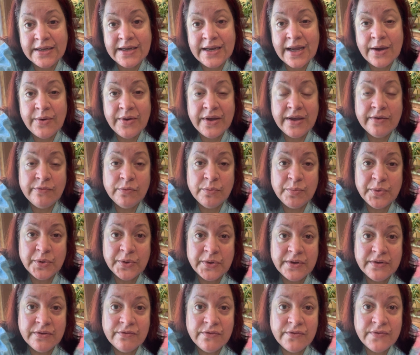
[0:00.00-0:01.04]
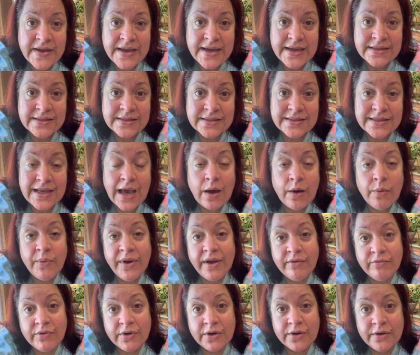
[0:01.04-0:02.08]
now I have a broken fence.
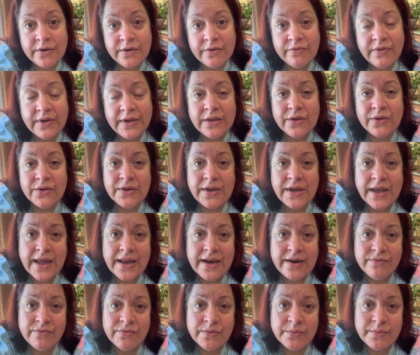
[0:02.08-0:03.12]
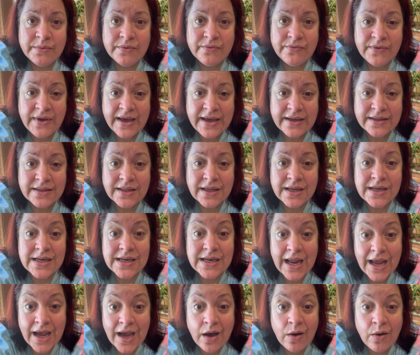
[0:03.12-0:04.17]
However, if I look at it from the fact that
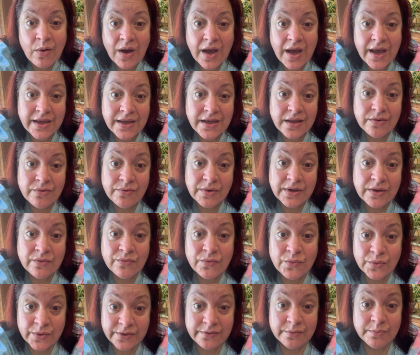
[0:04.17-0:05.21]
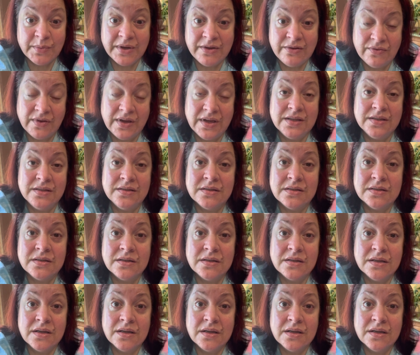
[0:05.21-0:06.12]
now I can reinforce my fence,